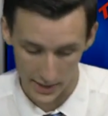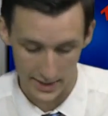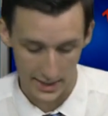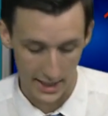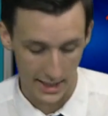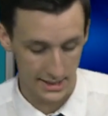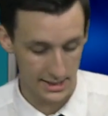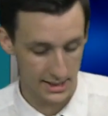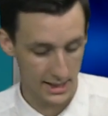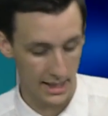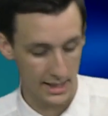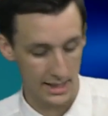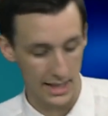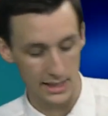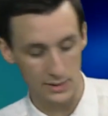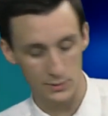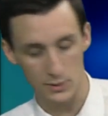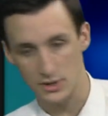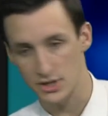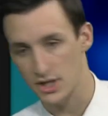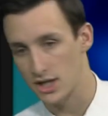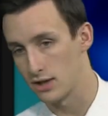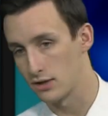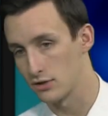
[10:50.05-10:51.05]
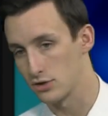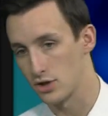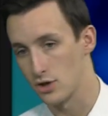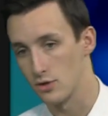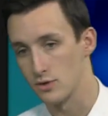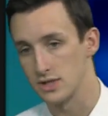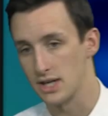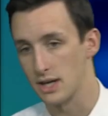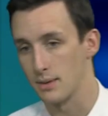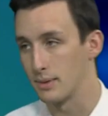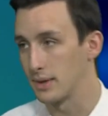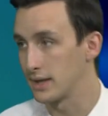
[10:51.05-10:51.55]
and that's and that's where Chandler
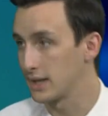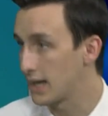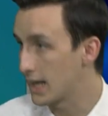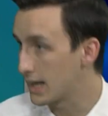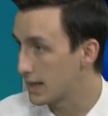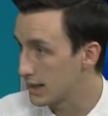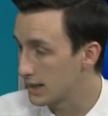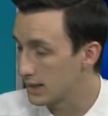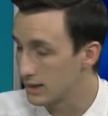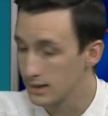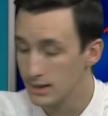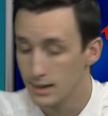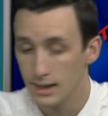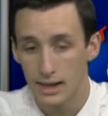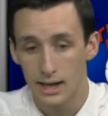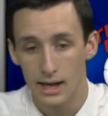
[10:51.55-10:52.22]
Jones is able to get in.